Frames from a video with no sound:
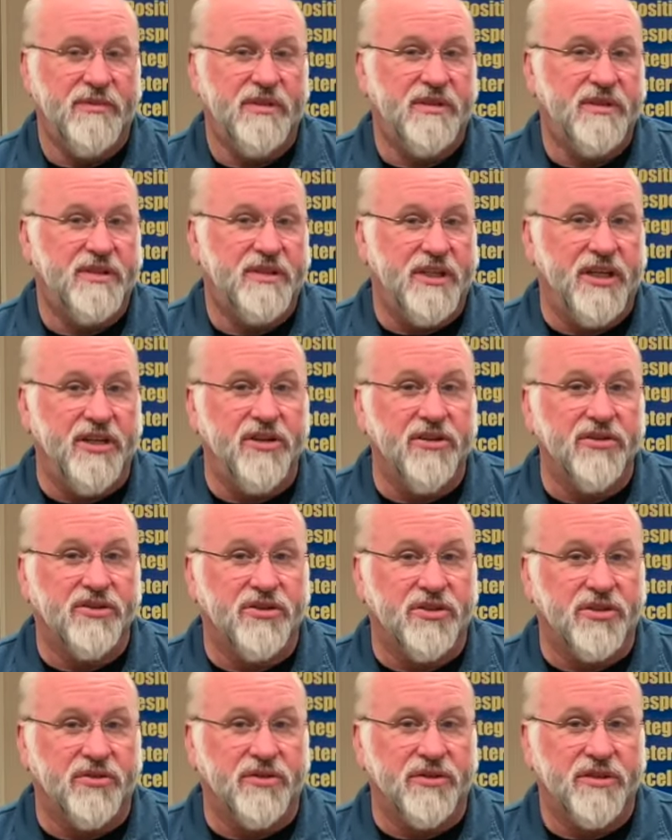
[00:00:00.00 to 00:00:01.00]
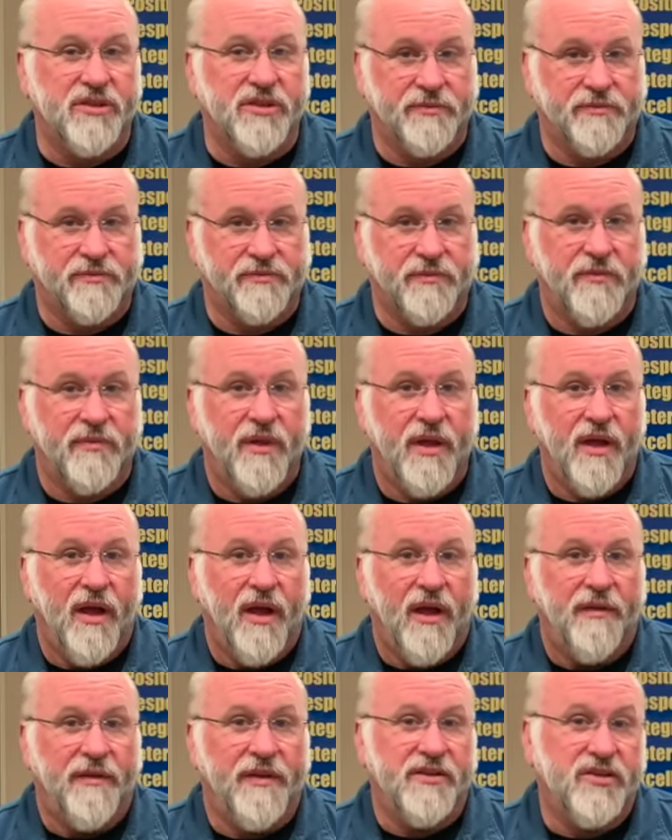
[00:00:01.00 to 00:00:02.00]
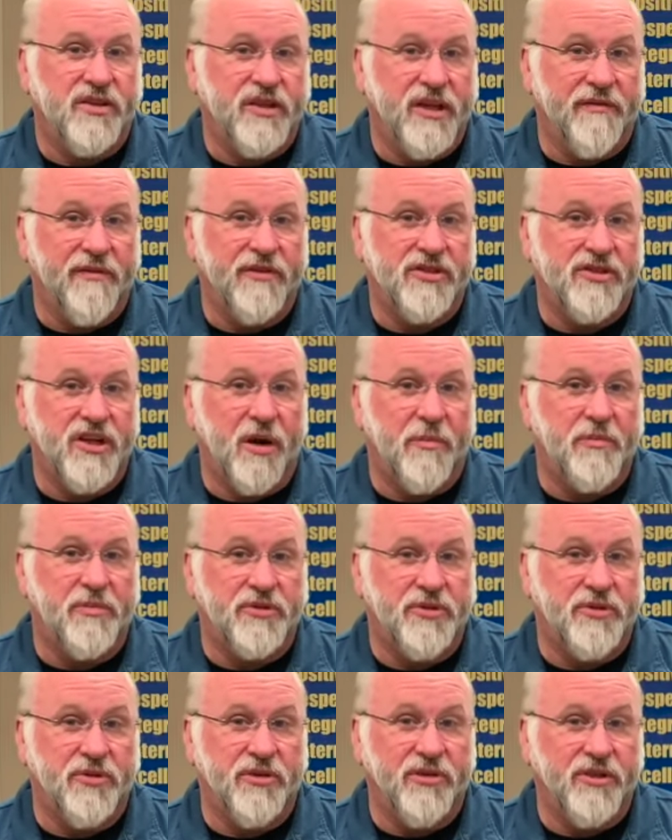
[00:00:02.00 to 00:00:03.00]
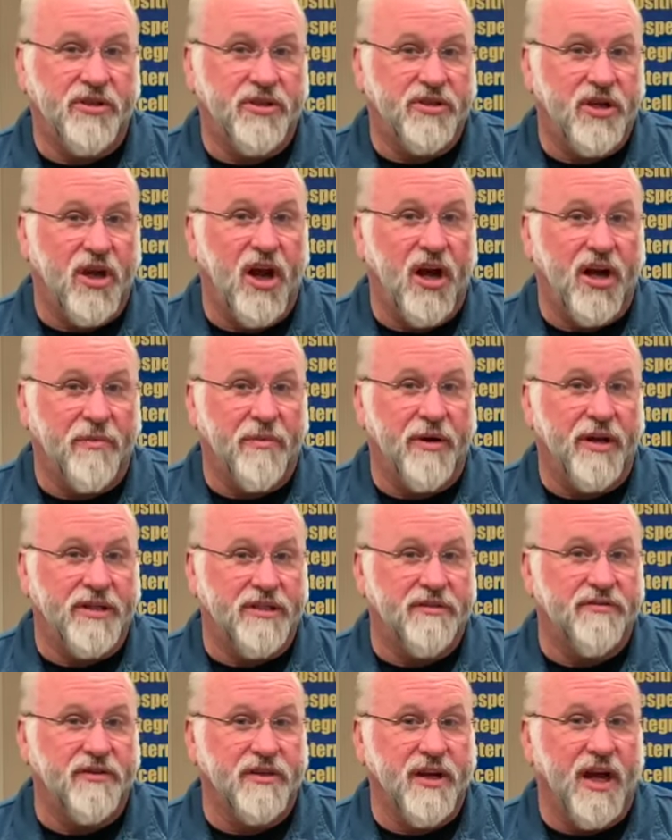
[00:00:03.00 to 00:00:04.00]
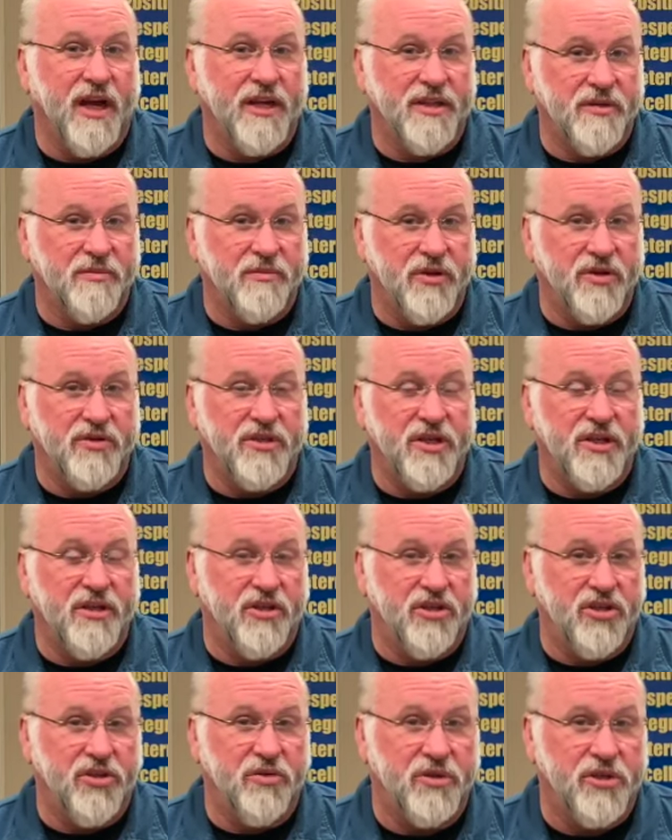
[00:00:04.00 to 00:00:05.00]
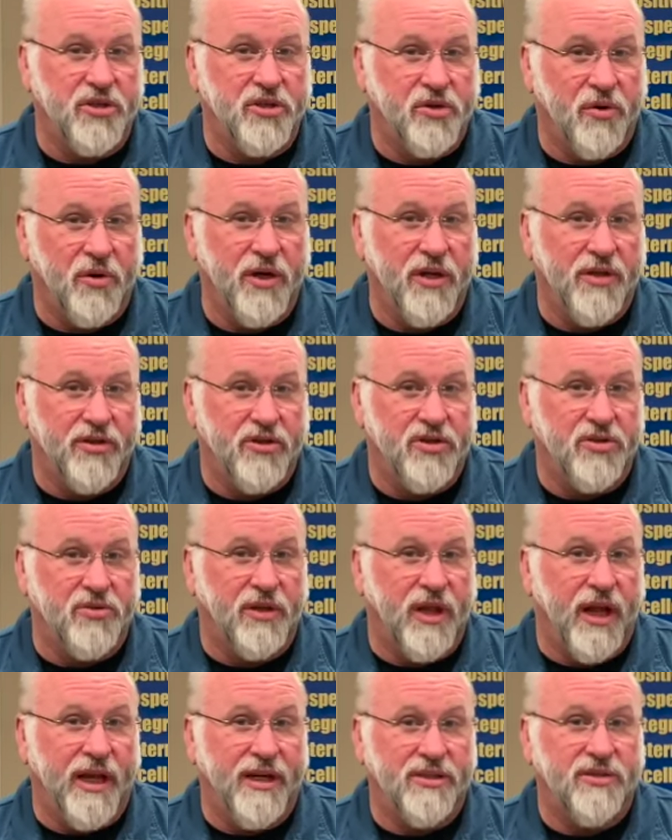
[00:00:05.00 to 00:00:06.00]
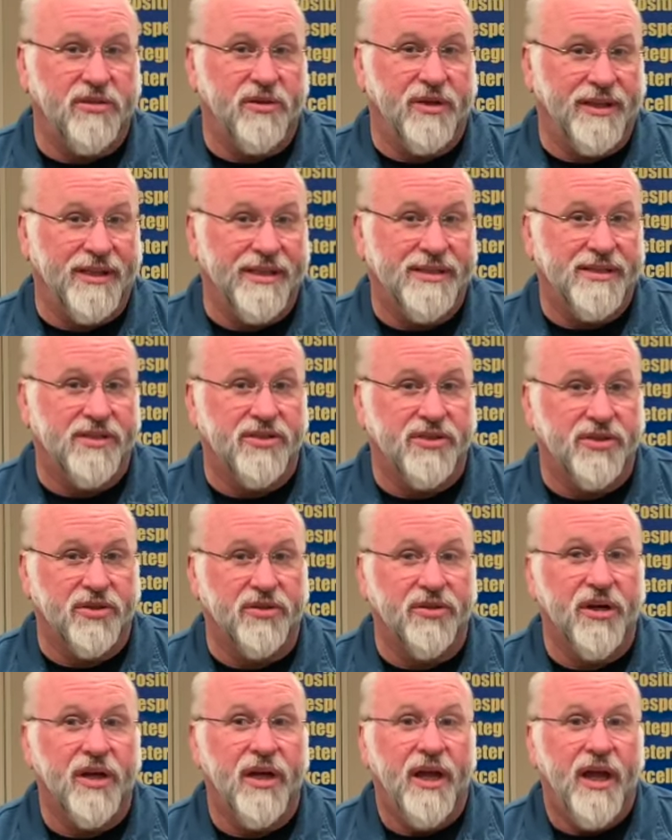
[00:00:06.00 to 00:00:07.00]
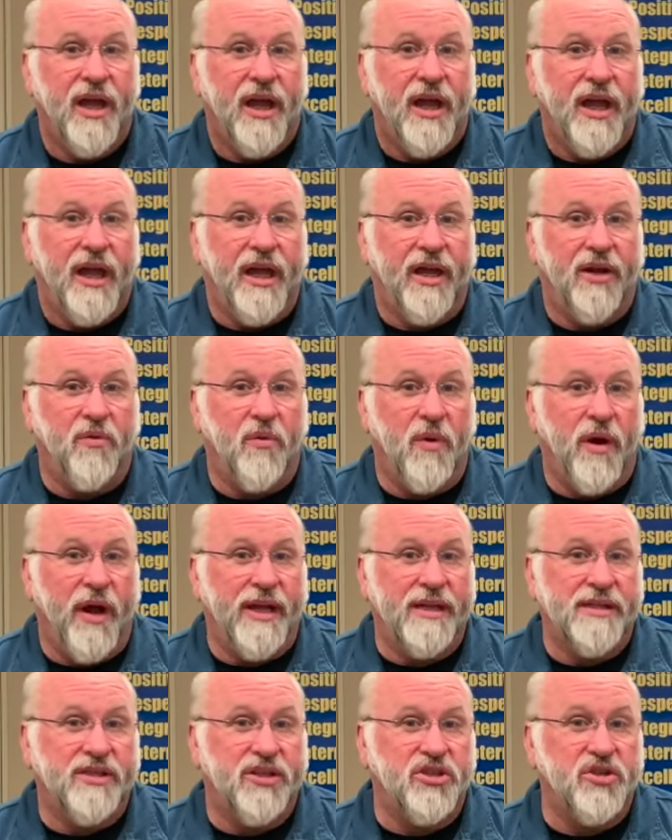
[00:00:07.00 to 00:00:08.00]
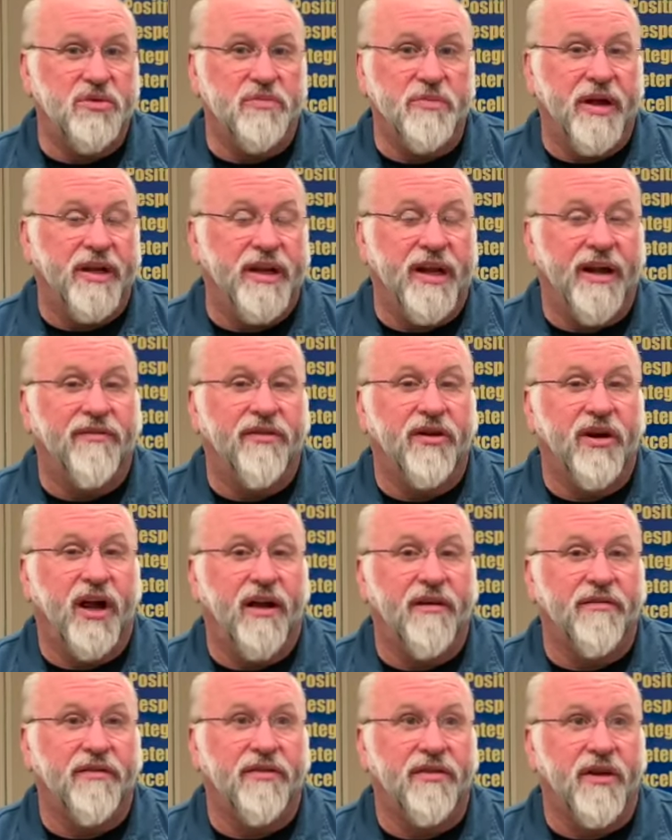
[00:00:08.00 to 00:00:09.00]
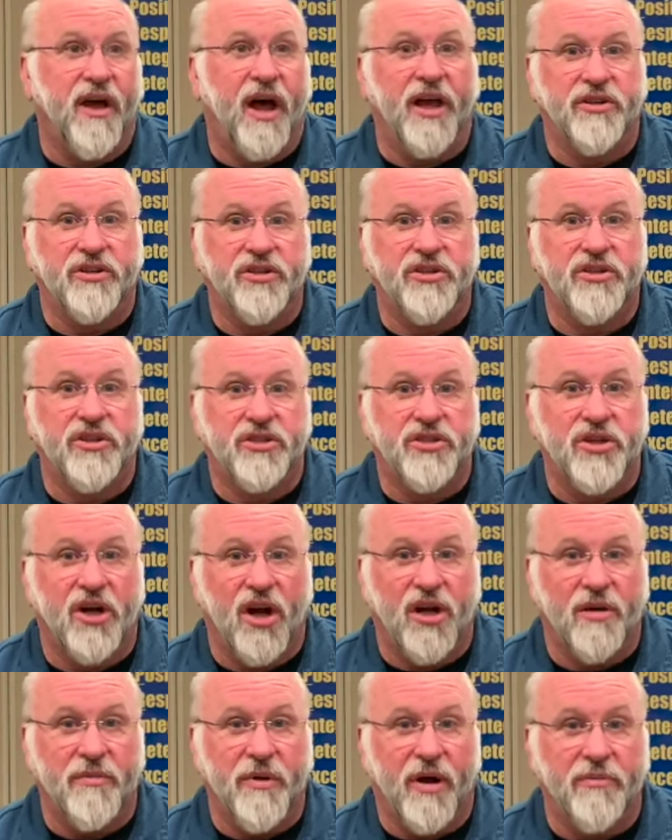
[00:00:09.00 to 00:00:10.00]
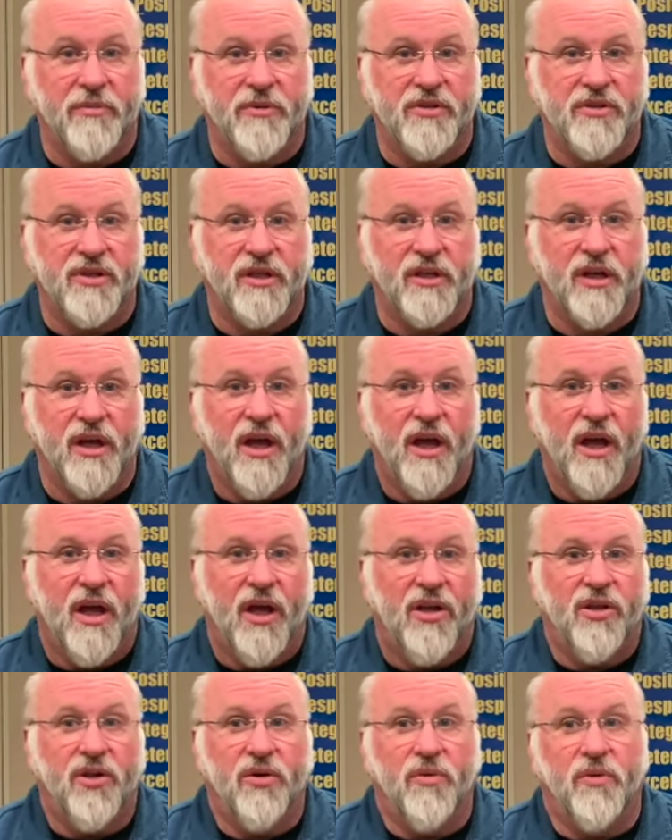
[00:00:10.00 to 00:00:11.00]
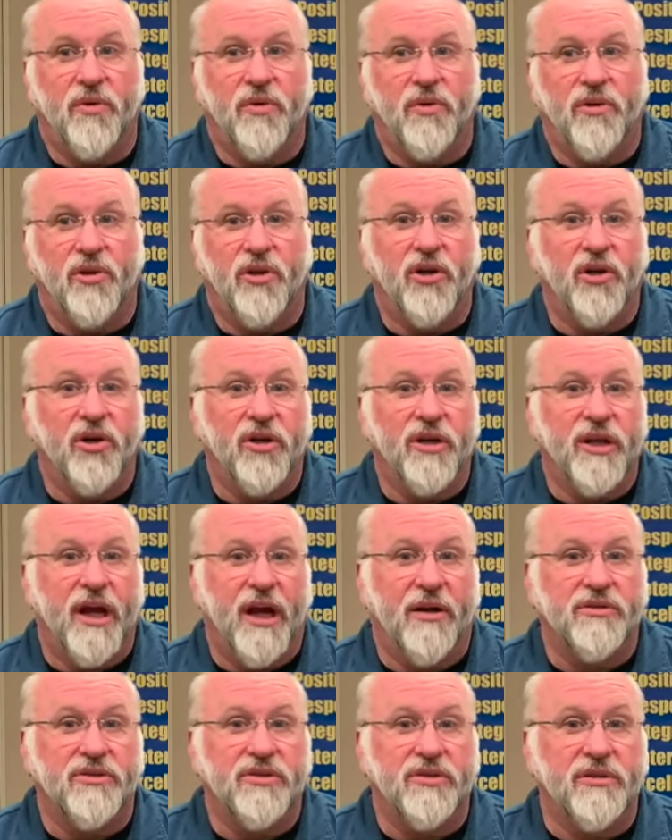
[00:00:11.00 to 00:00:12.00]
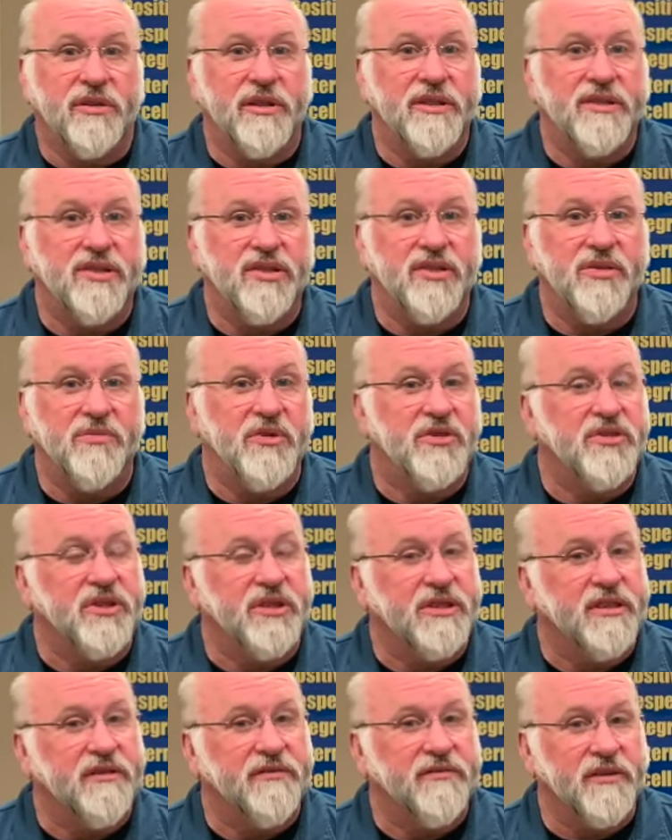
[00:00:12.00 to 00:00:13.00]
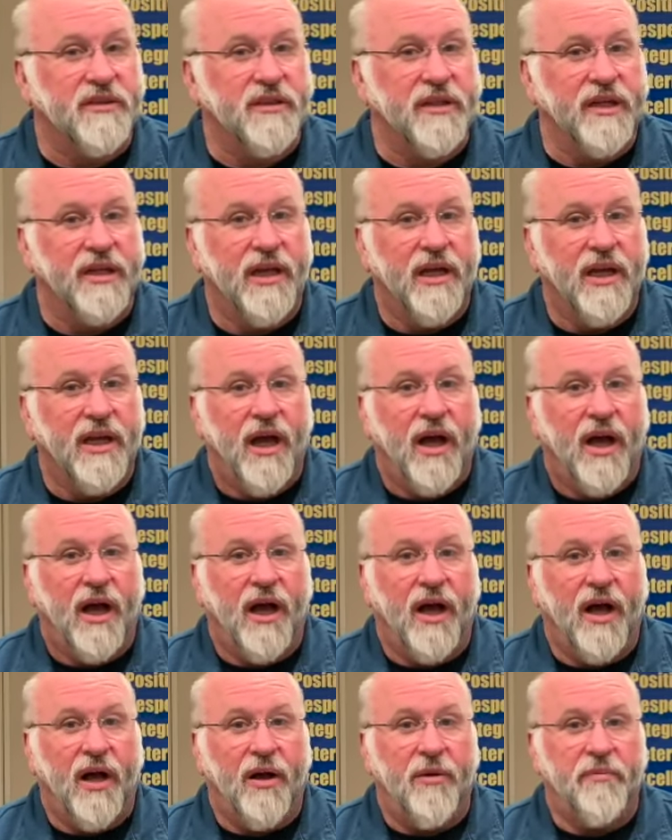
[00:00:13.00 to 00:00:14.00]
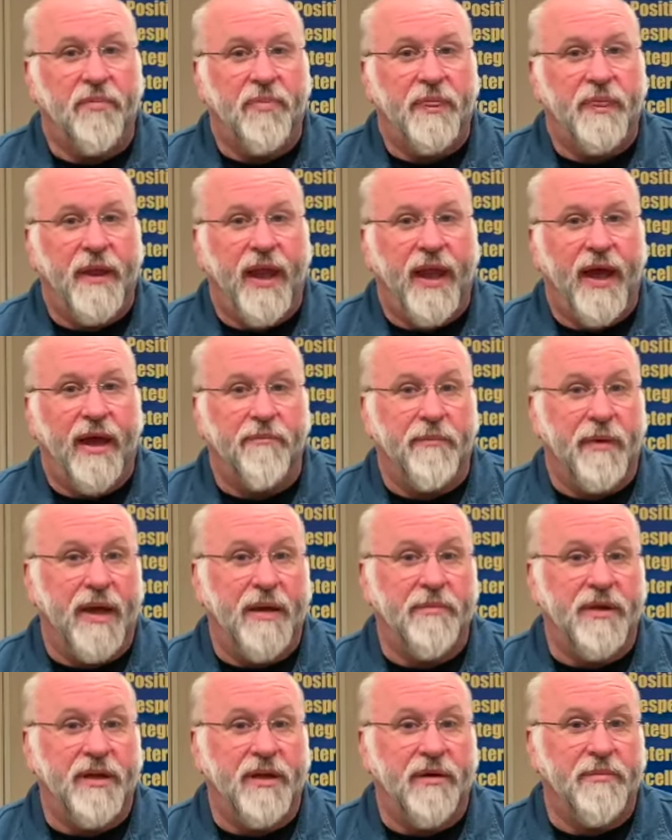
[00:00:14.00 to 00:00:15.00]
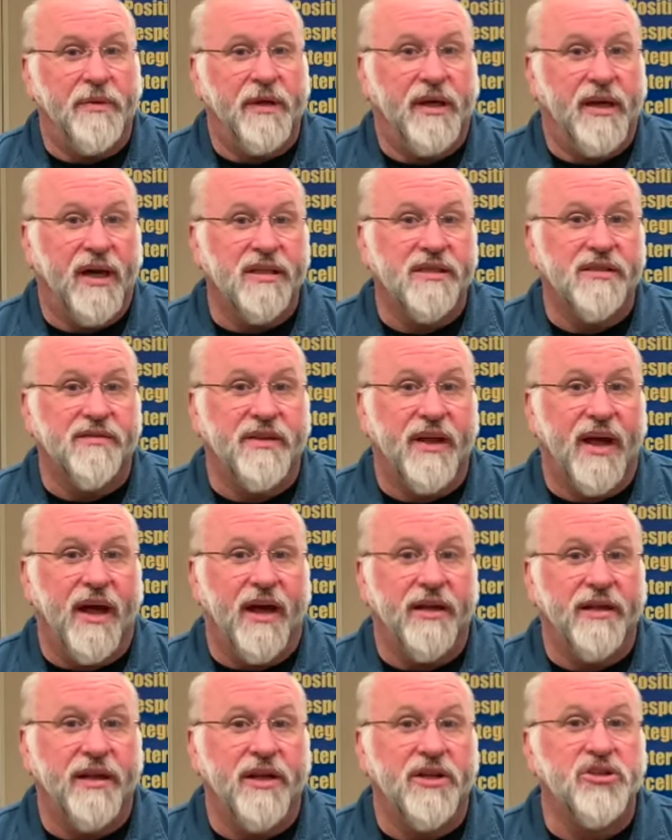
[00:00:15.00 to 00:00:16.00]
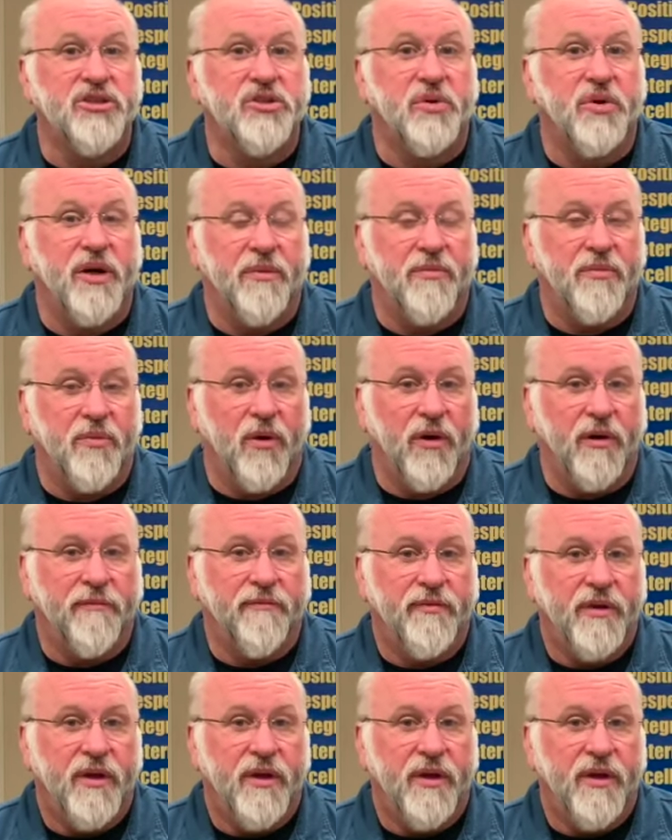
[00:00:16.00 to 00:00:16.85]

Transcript: senior students, this will give us an opportunity to talk about different kinds of music that you enjoy and that you like to and listen to in ways that you may never have thought to talk about music. You will learn how to listen to music differently, and maybe because of that, enjoy it more.